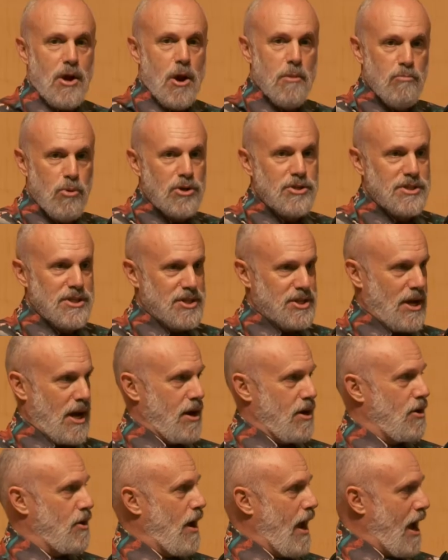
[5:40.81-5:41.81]
our book
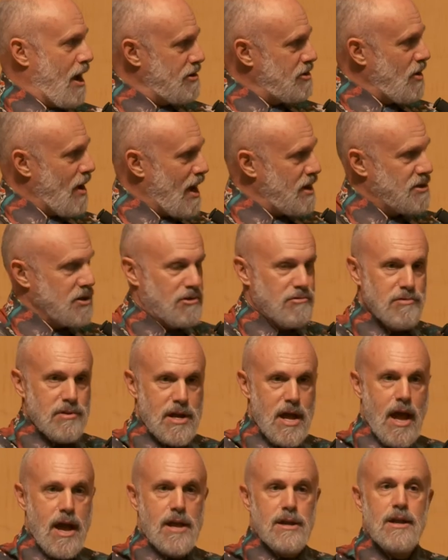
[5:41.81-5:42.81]
designer, Andrew had to
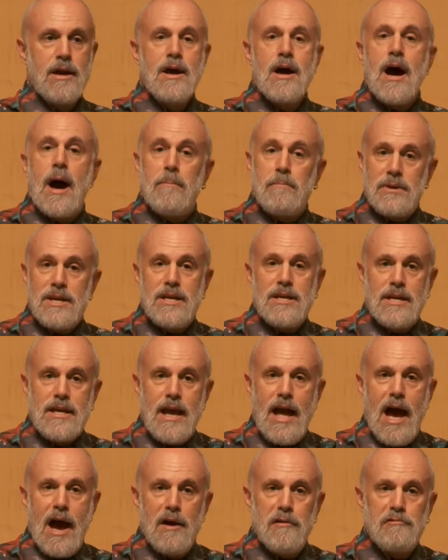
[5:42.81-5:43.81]
create a
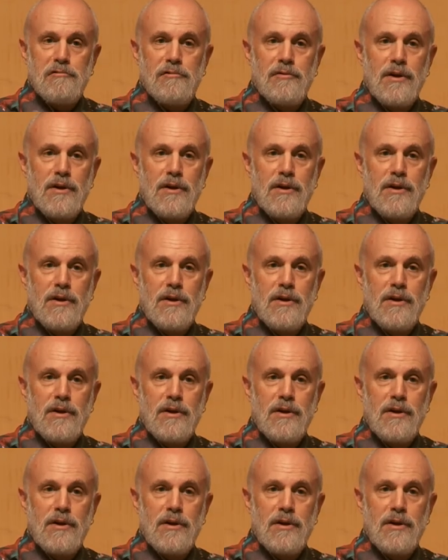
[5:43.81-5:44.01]
PDF